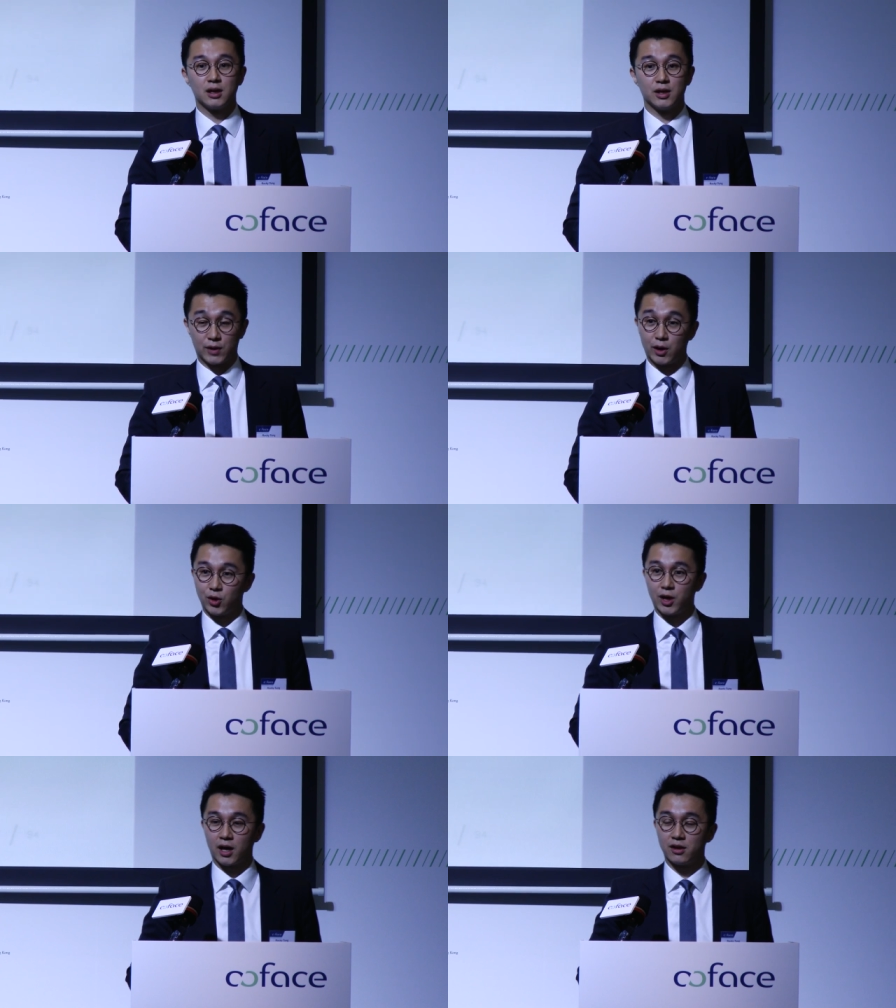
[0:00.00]
if they're
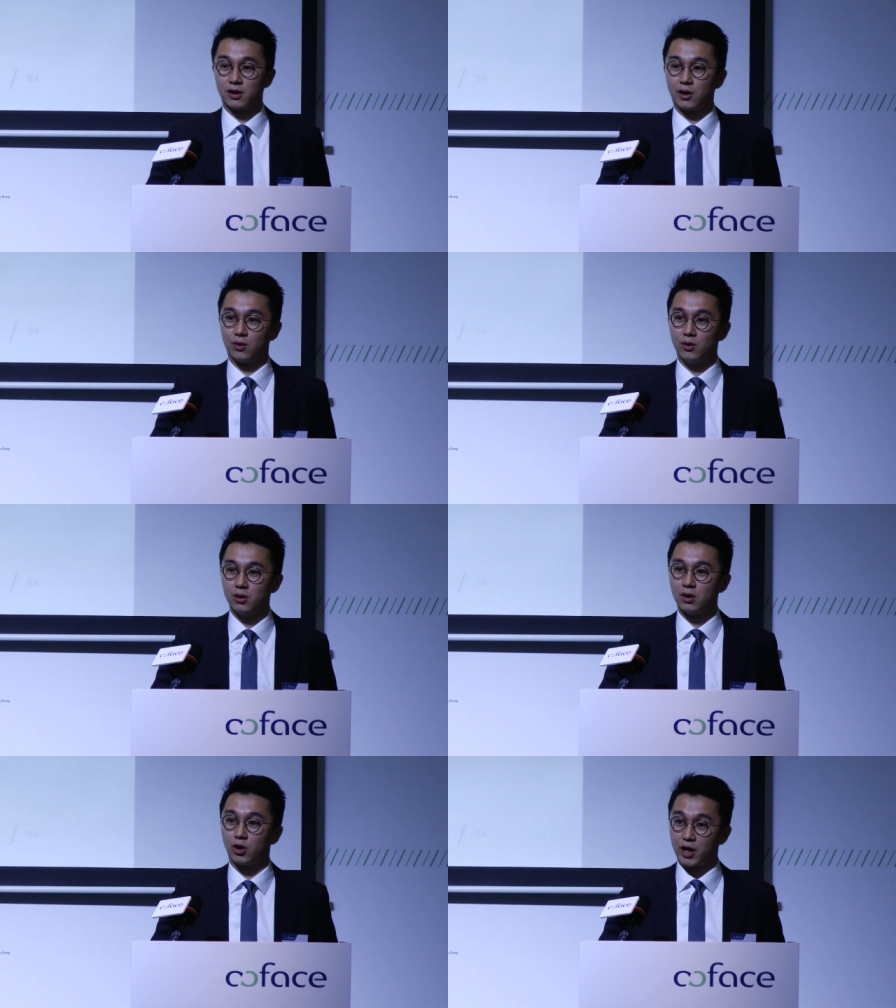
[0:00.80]
earning anything at
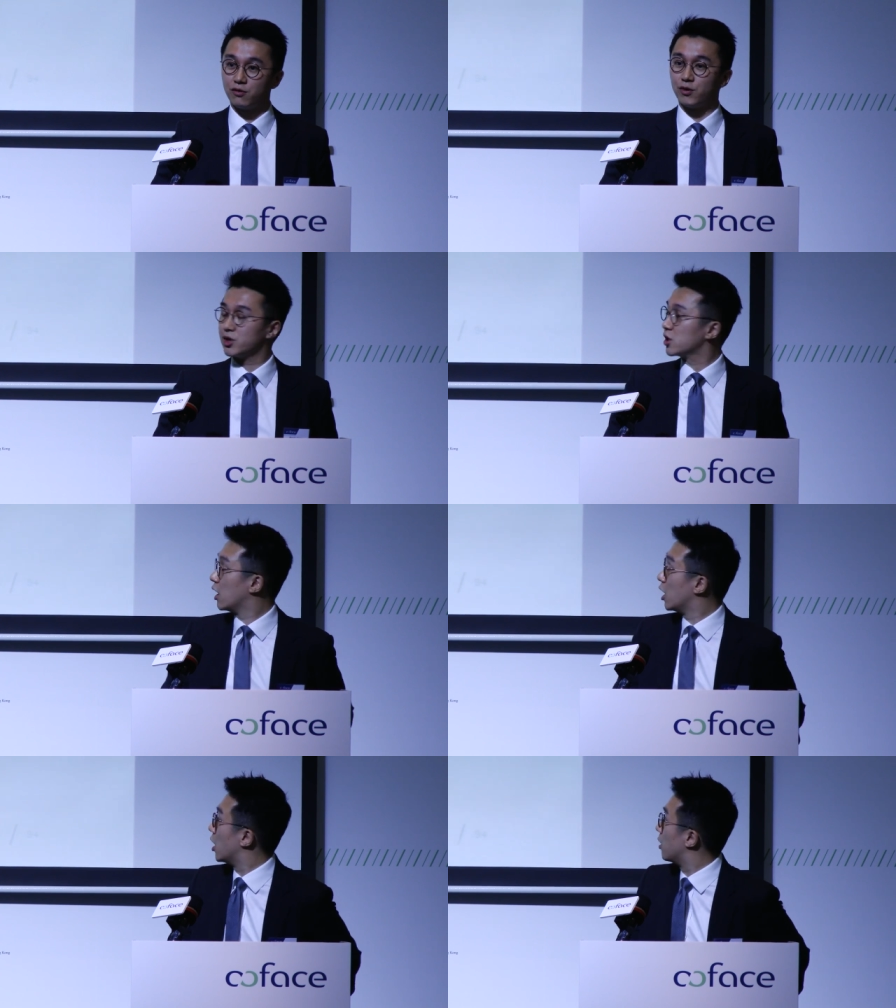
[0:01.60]
all, on average.
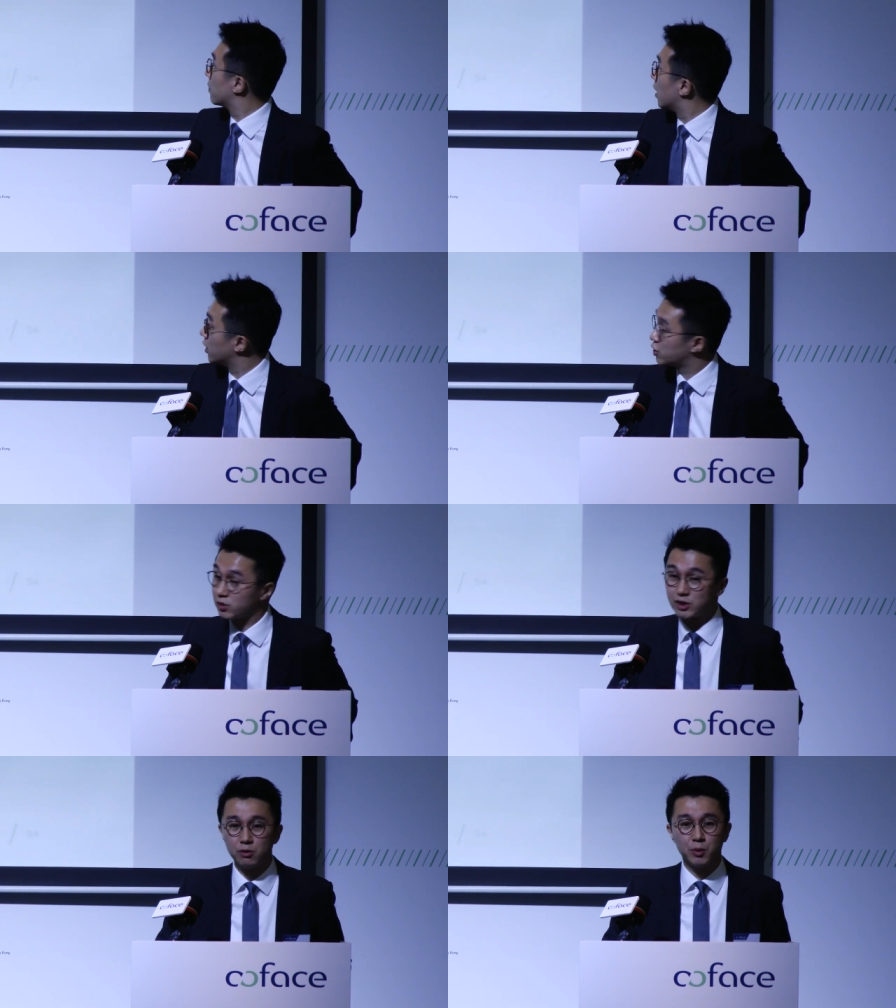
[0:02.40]
Uh, uh, so
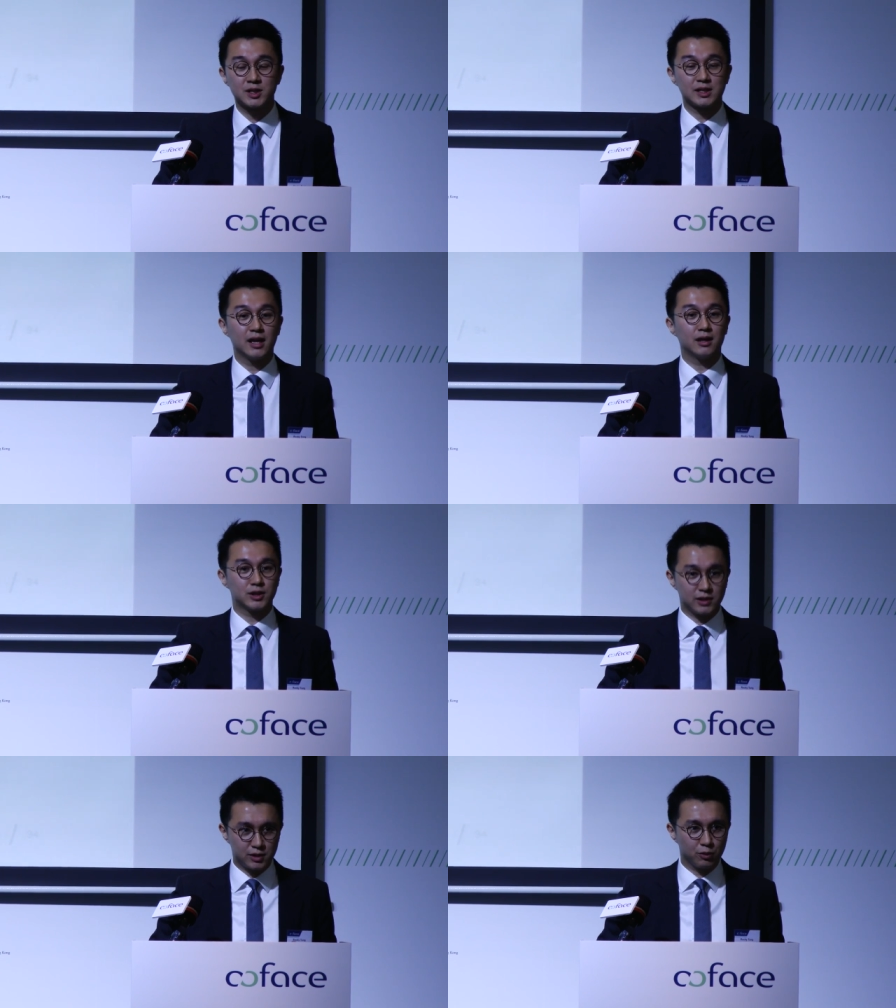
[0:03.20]
zero
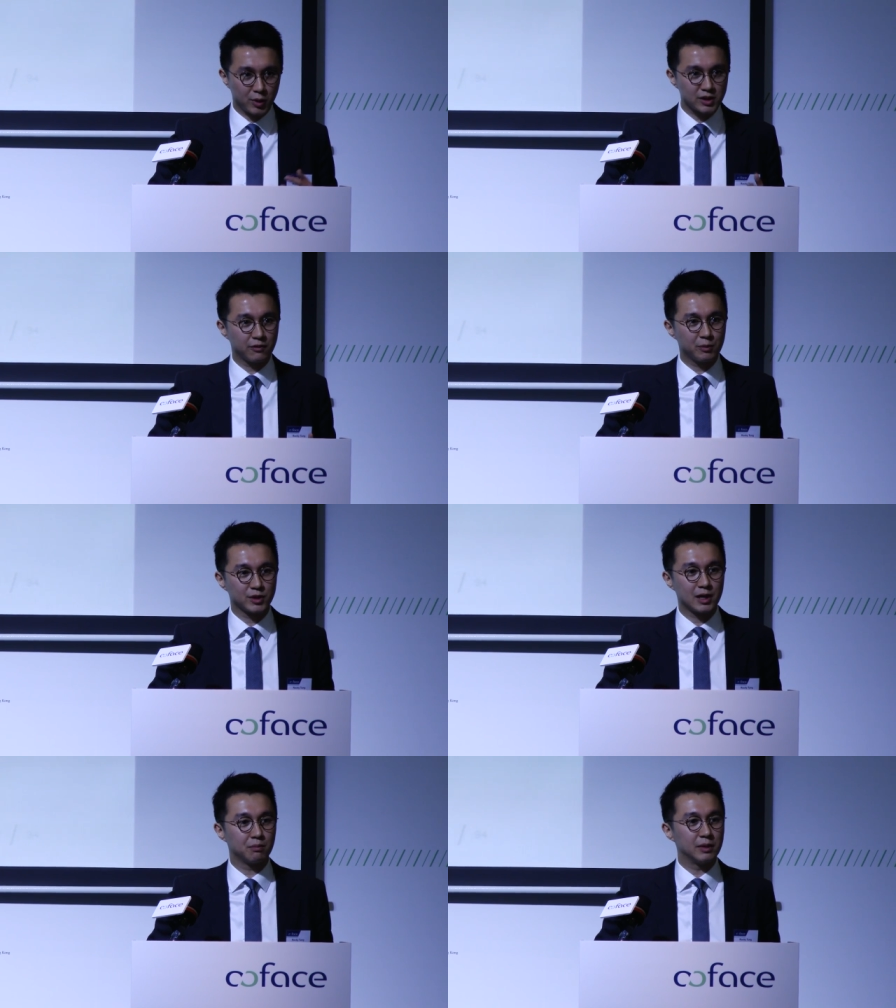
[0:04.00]
point seven
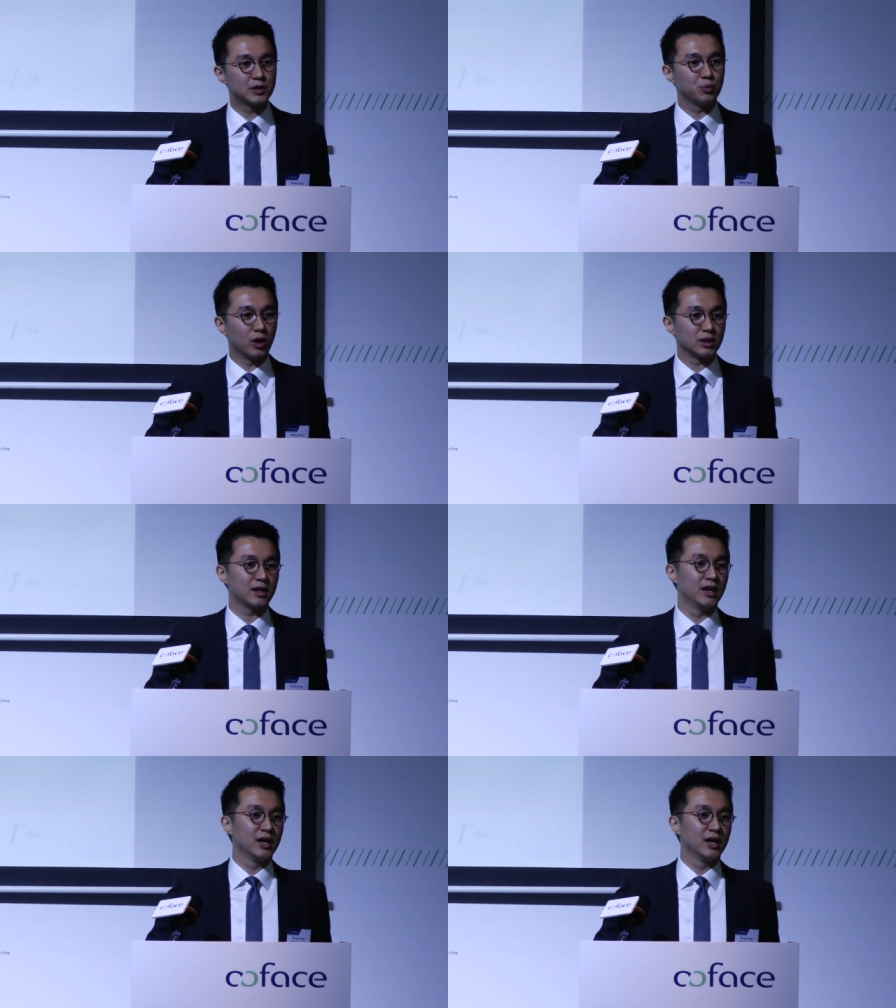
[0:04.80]
percent means what?